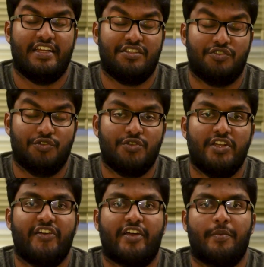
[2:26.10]
It is
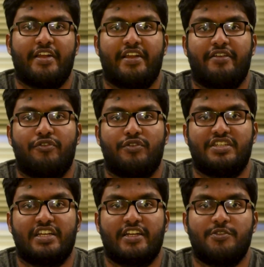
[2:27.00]
usually recommended for
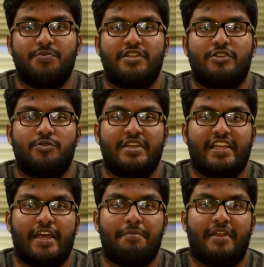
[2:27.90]
the shutter speed to be
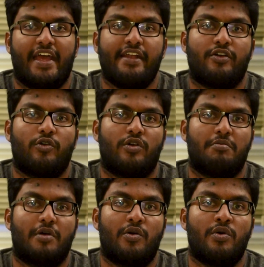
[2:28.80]
kept at or
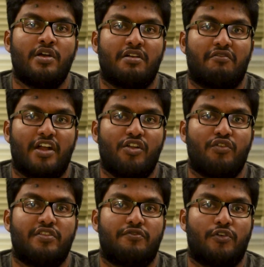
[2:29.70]
above 1
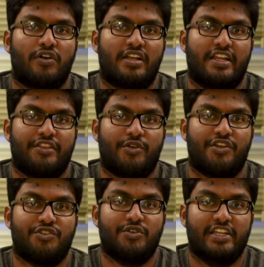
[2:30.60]
over the focal length you
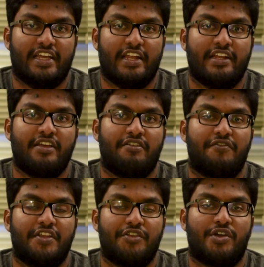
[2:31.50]
are shooting at
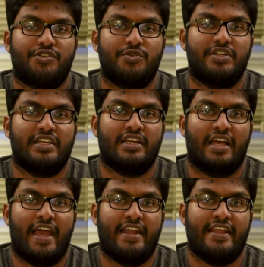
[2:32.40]
when you are shooting
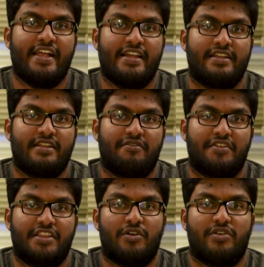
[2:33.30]
handheld
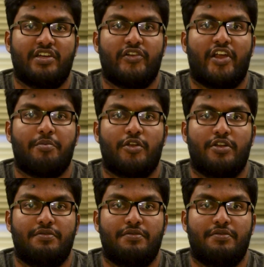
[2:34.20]
without a tripod.